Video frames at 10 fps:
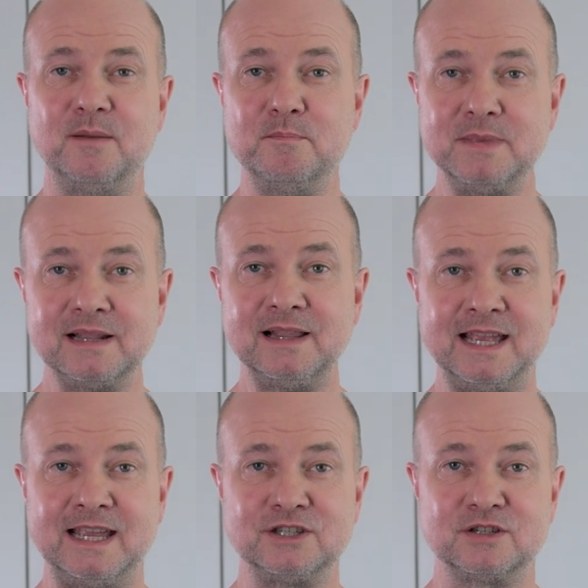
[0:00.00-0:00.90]

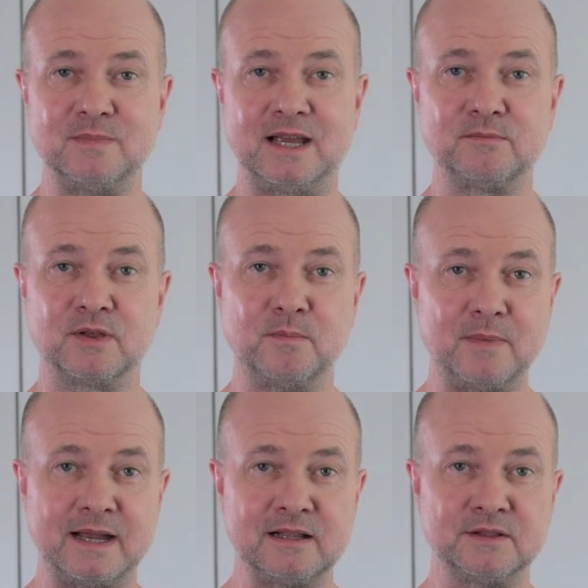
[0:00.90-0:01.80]
Middle-aged men with
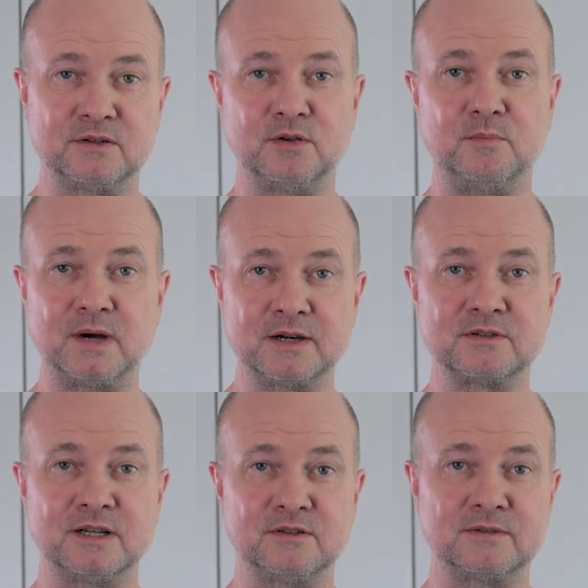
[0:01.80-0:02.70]
mild to
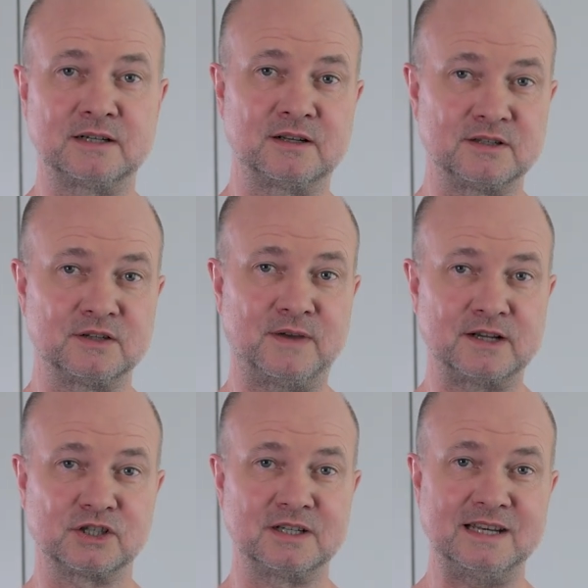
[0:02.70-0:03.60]
moderate erectile
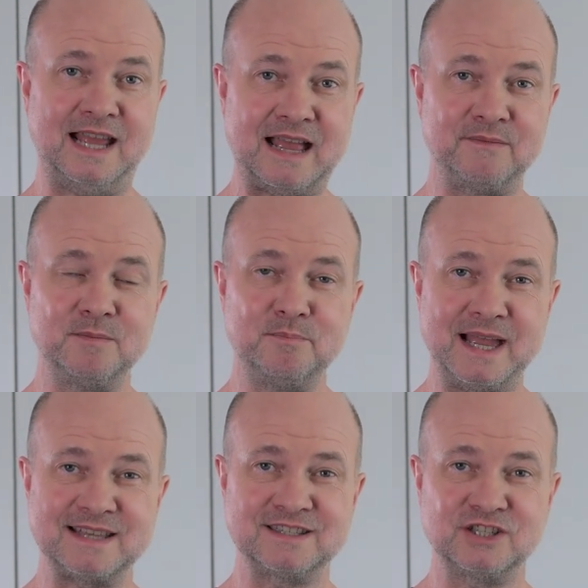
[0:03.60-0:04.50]
dysfunction have the
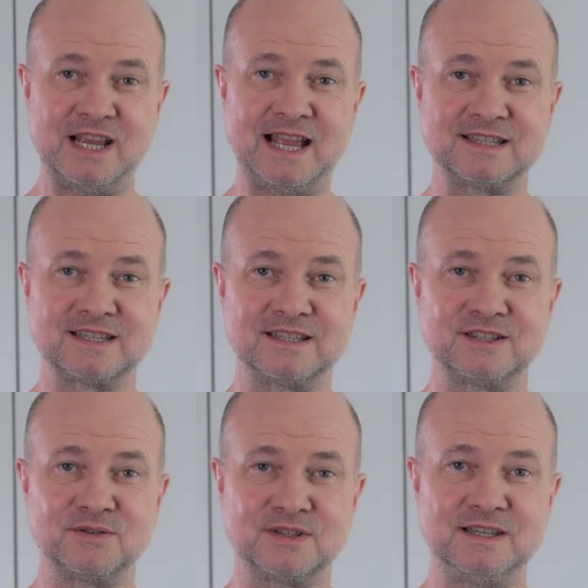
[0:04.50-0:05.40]
best
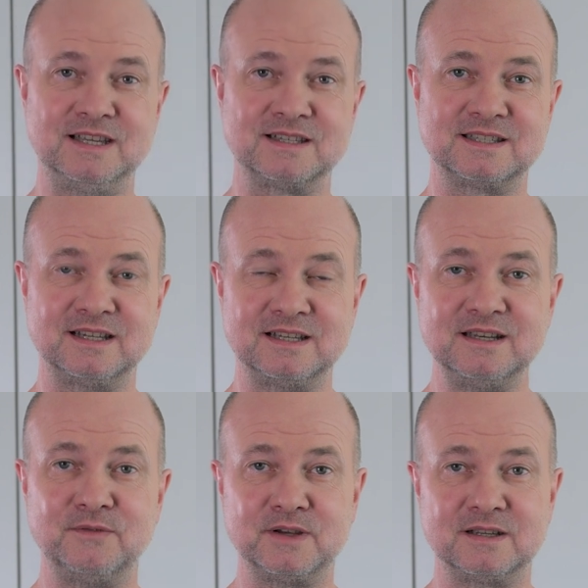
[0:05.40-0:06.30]
chances to see a
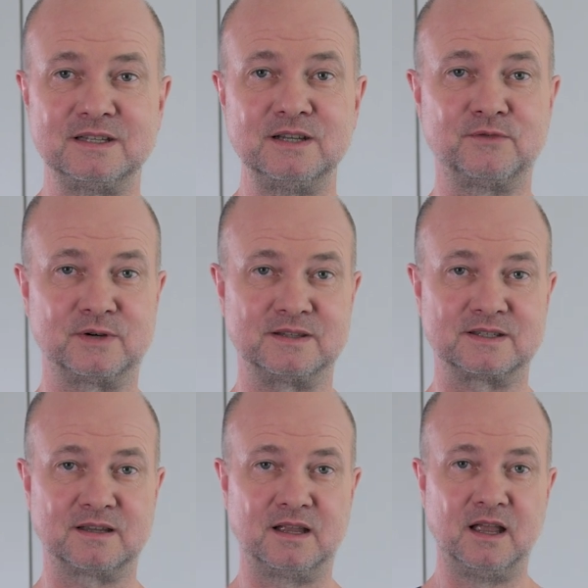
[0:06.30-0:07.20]
significant
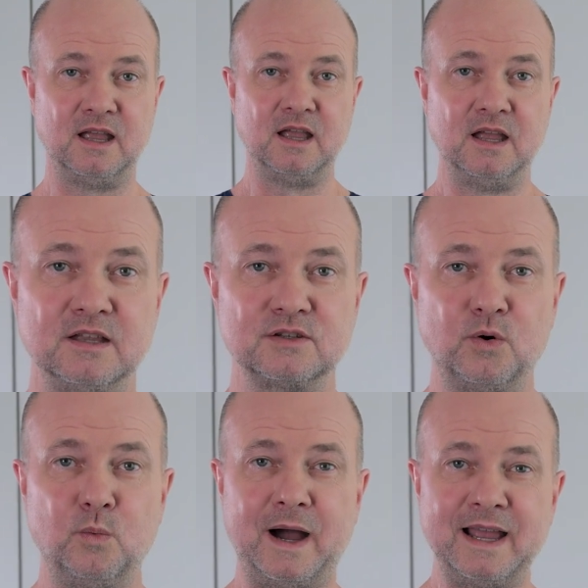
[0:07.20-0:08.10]
difference.
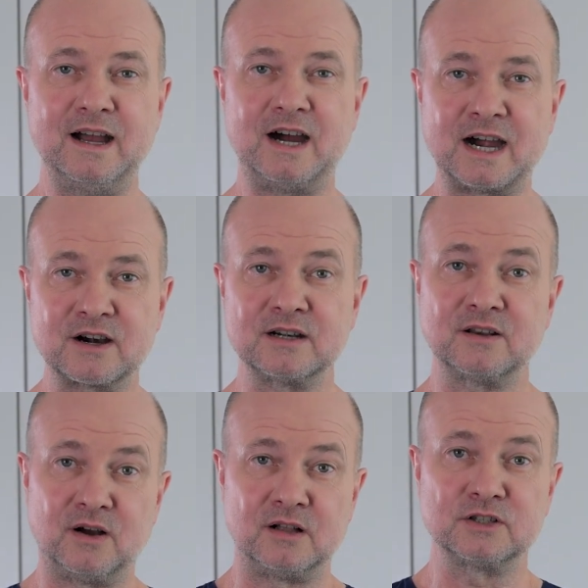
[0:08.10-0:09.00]
So why
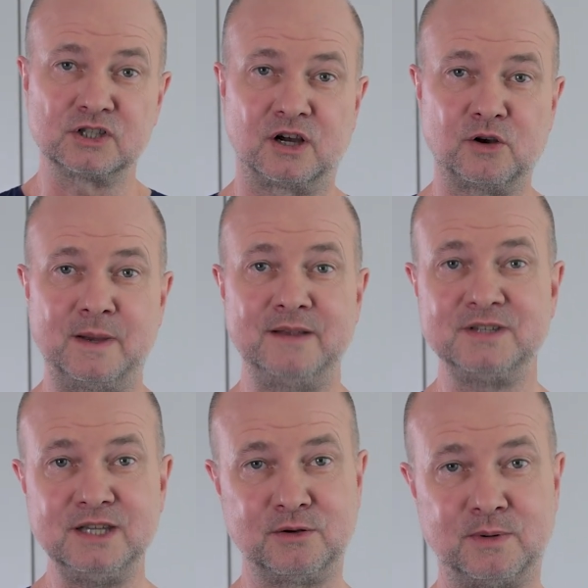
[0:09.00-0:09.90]
aren't all
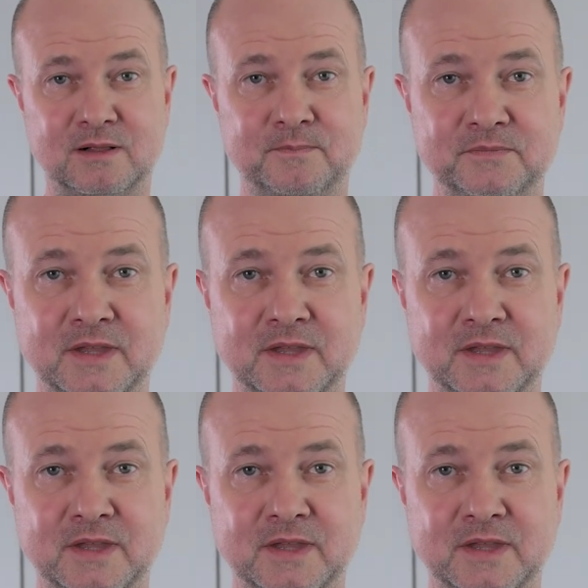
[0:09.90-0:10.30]
shockwaves equal?